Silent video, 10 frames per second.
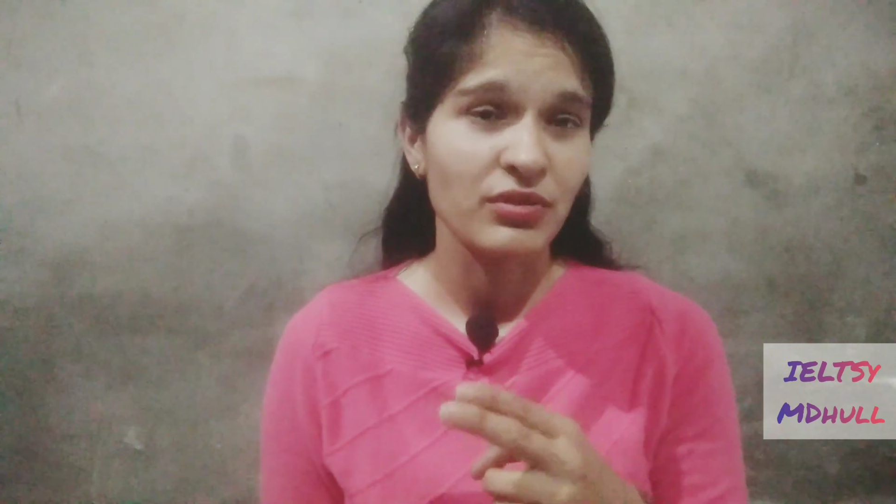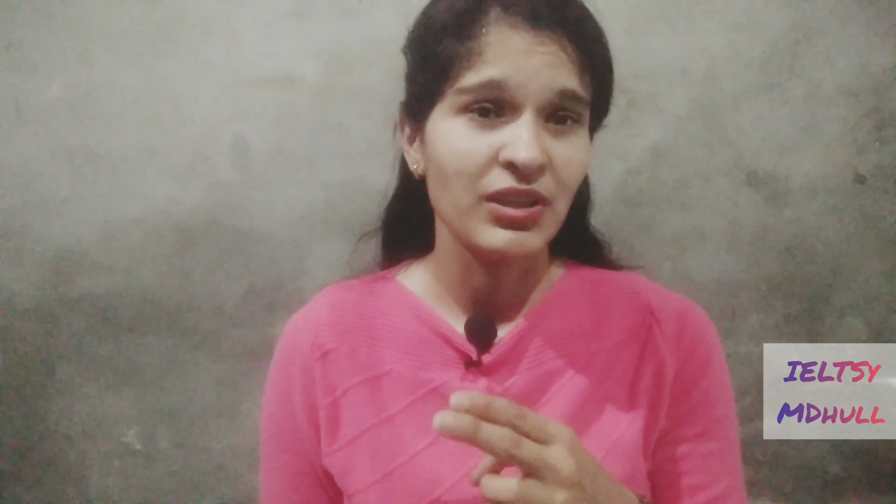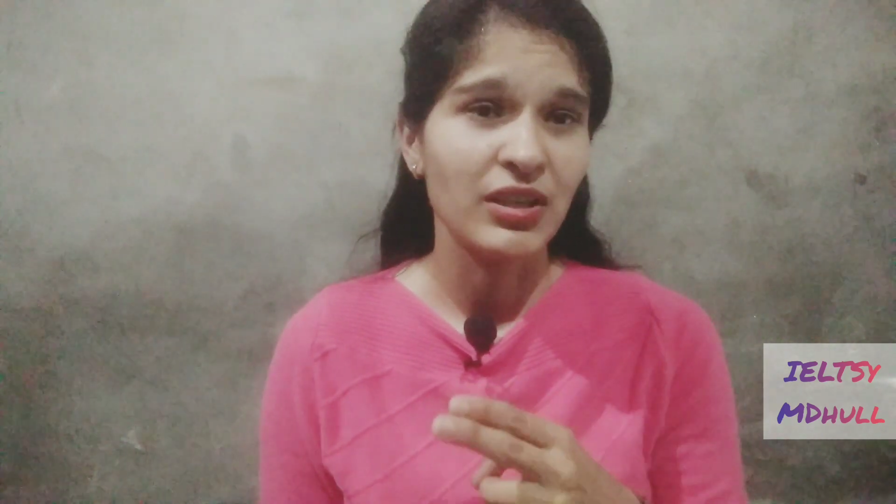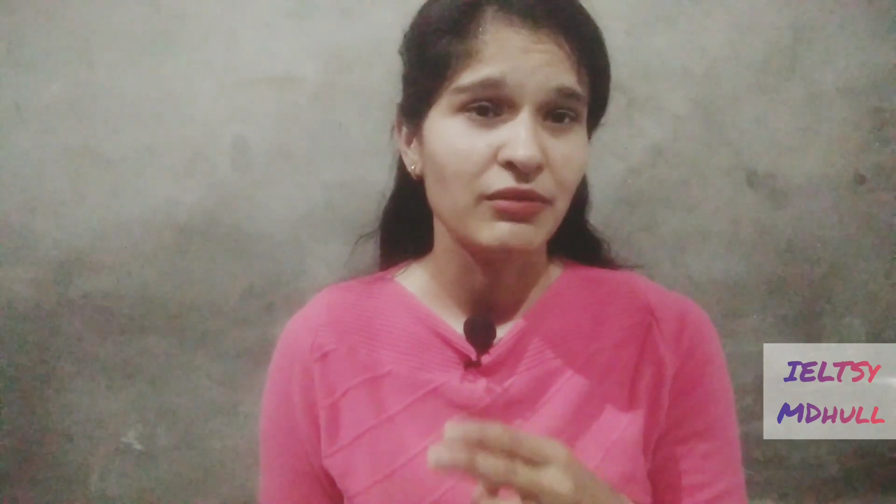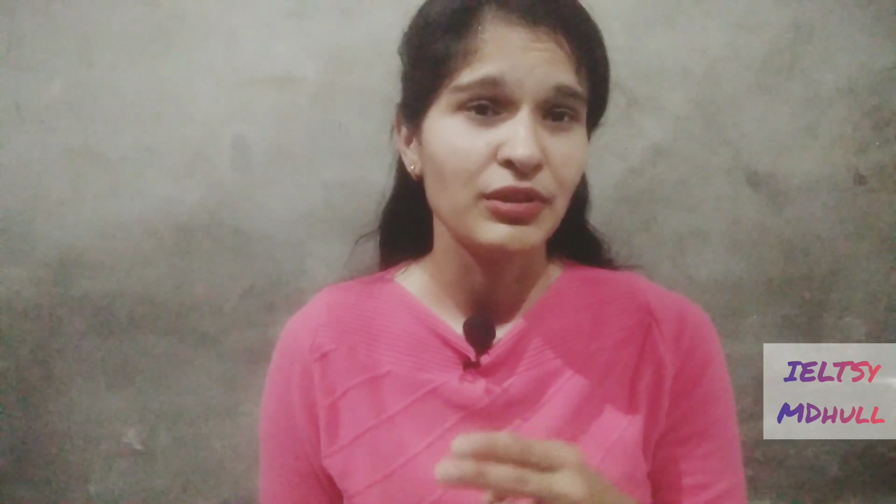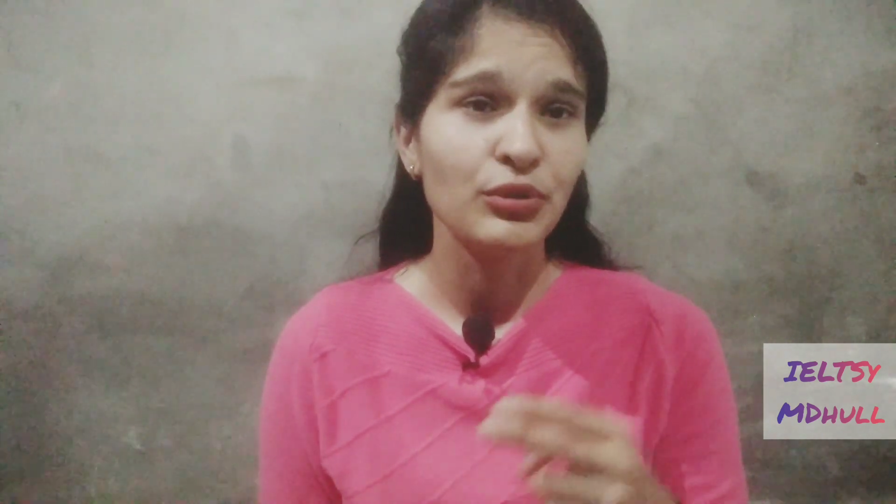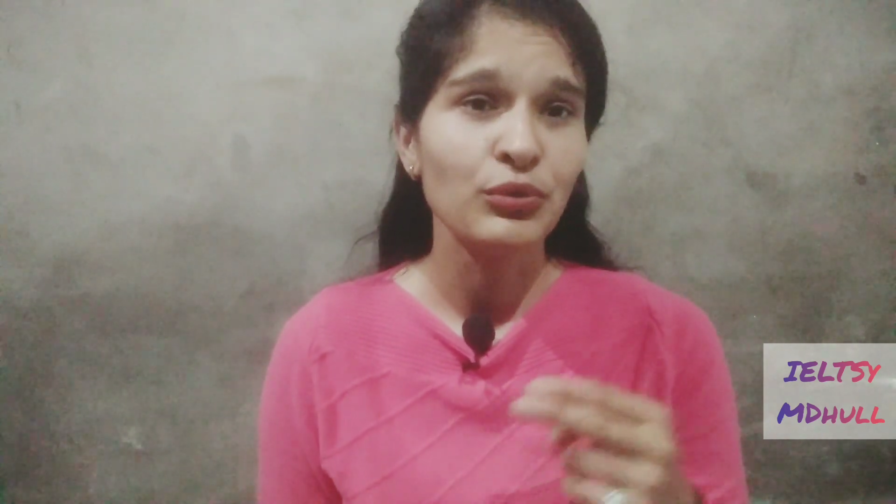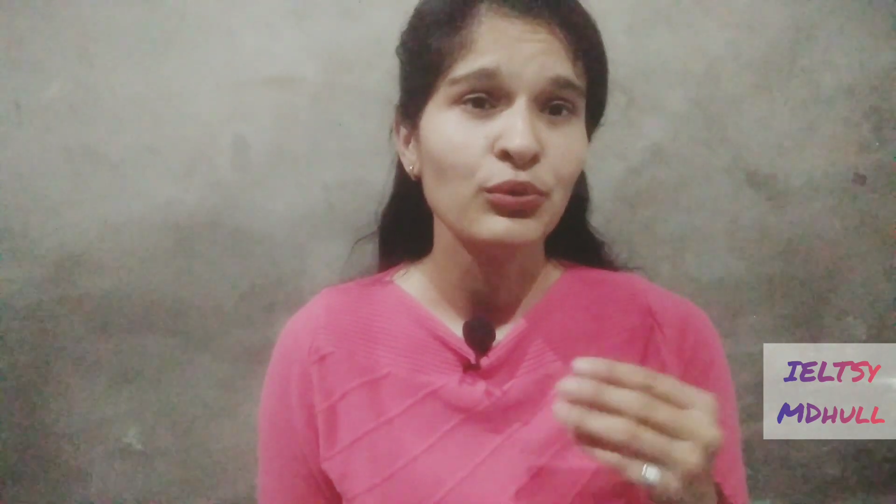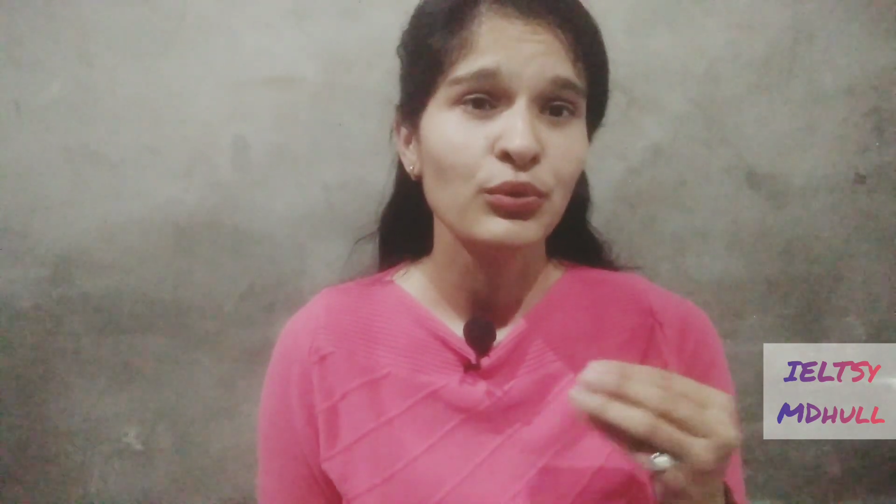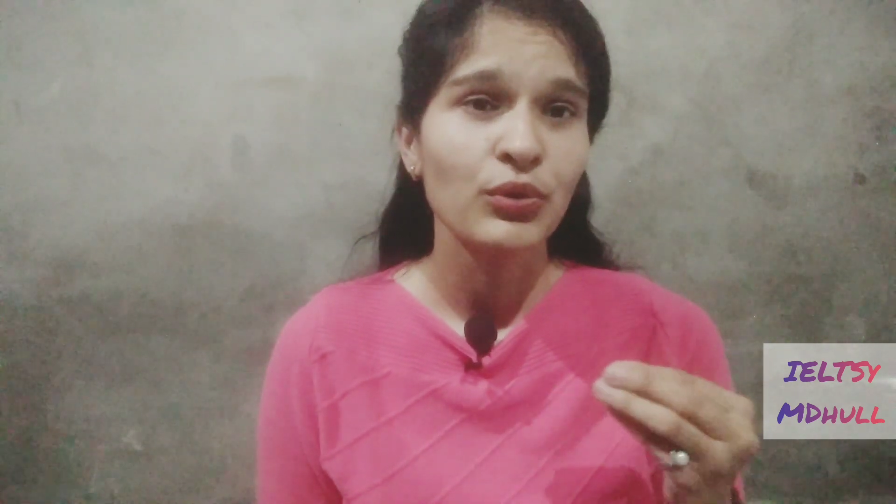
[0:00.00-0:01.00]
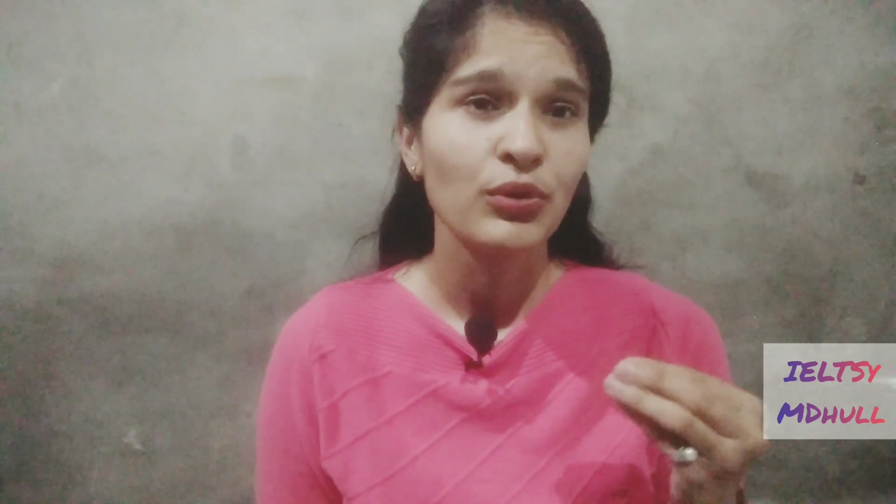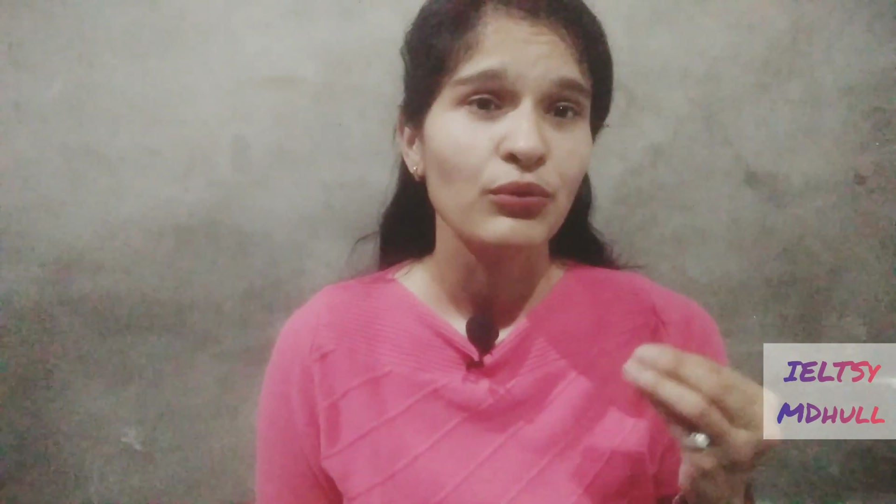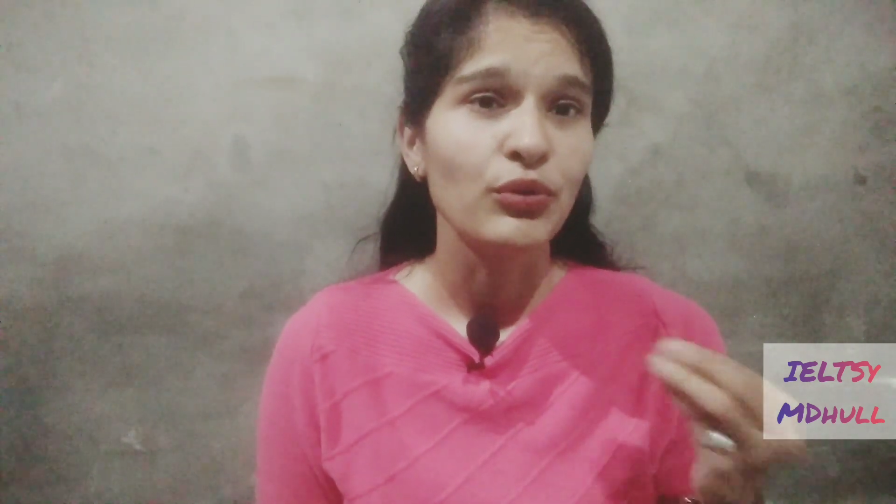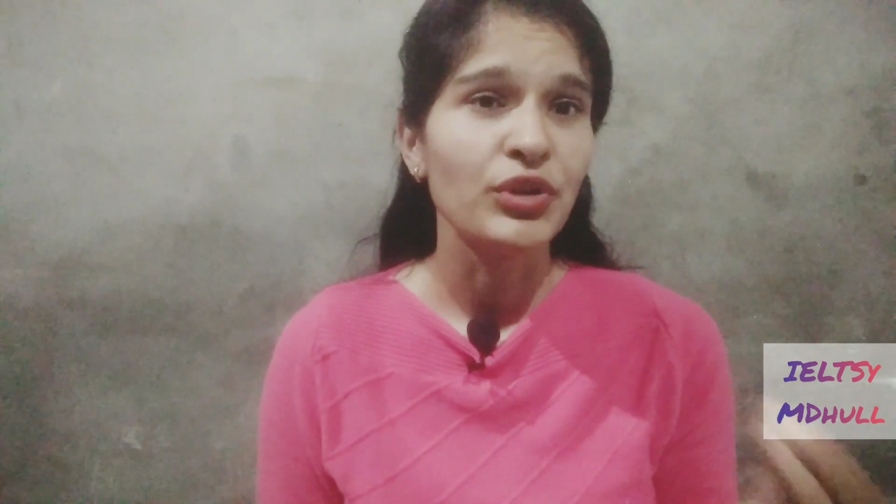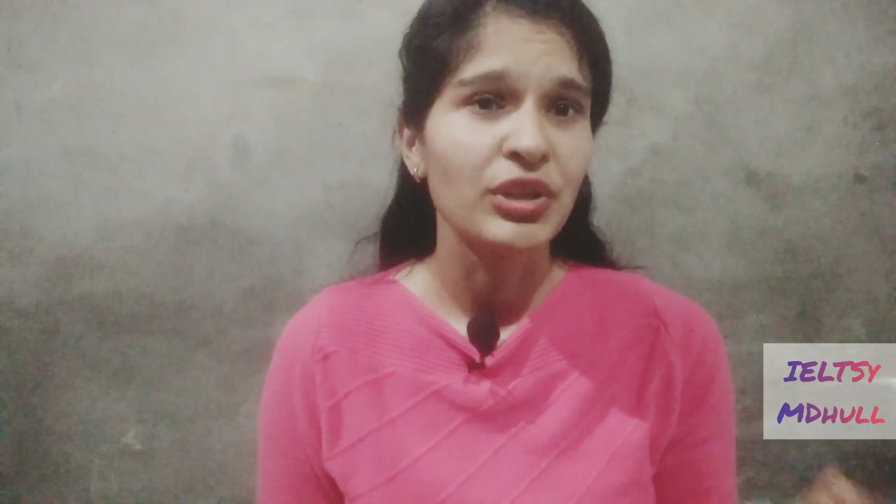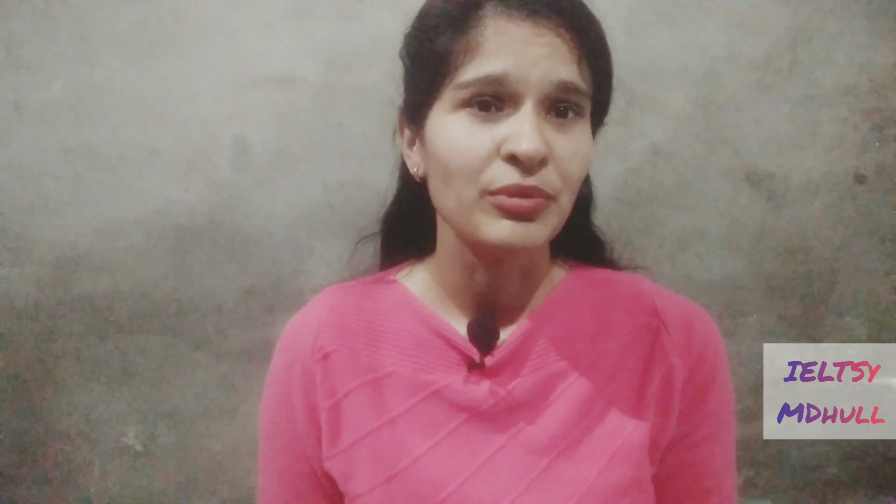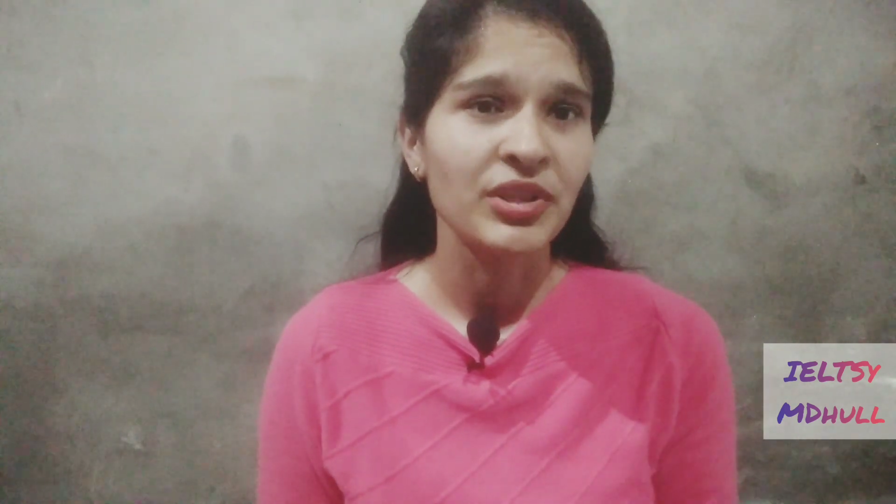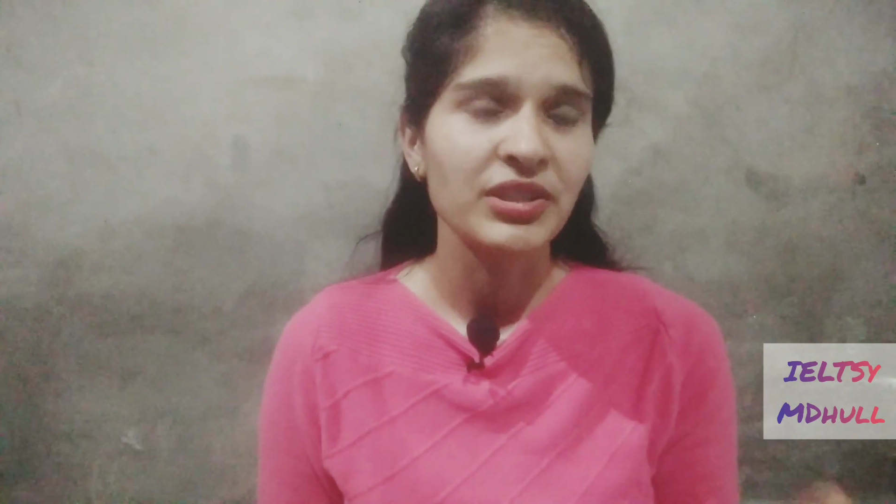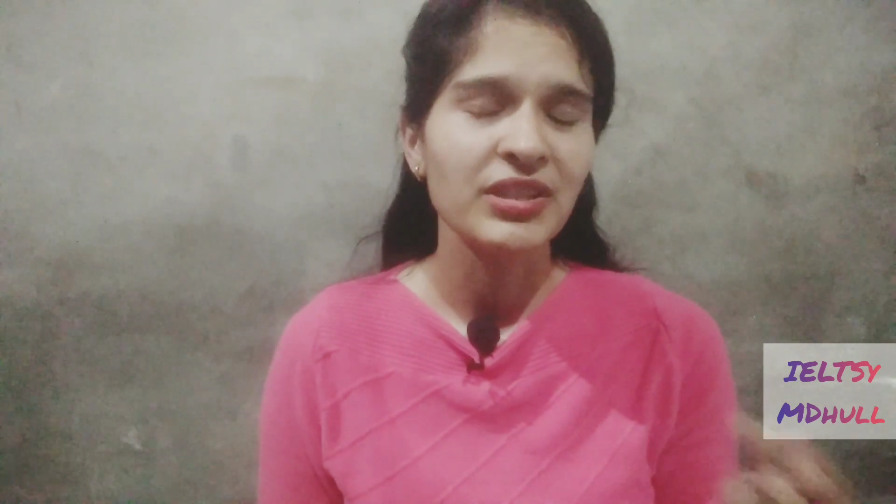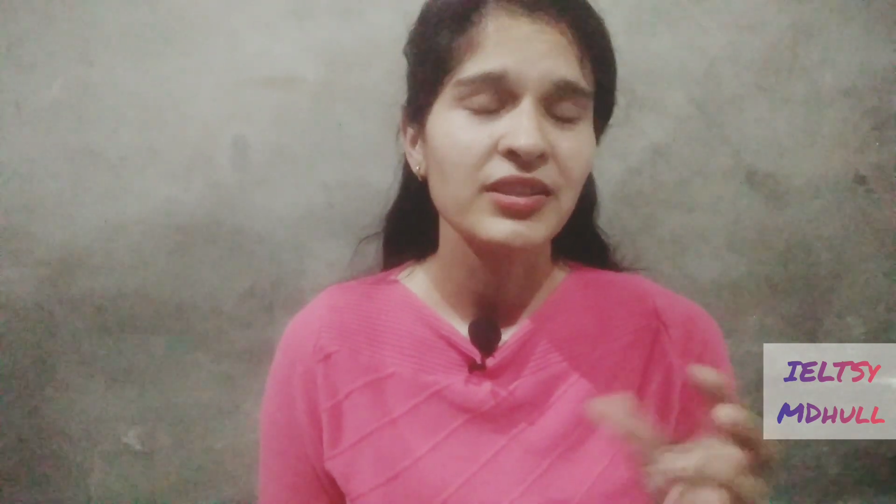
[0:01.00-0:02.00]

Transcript: 11 to 14 minutes.